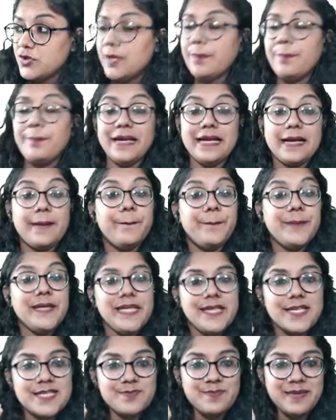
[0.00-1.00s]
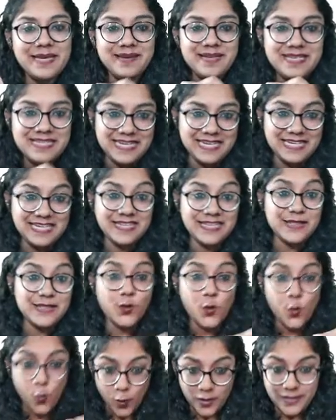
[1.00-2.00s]
my company is maintaining the
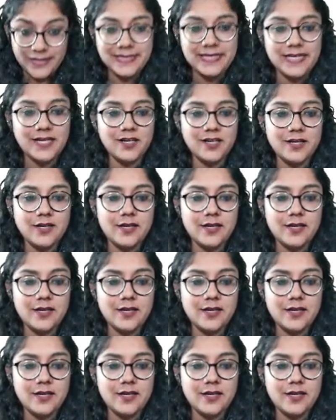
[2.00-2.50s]
quality,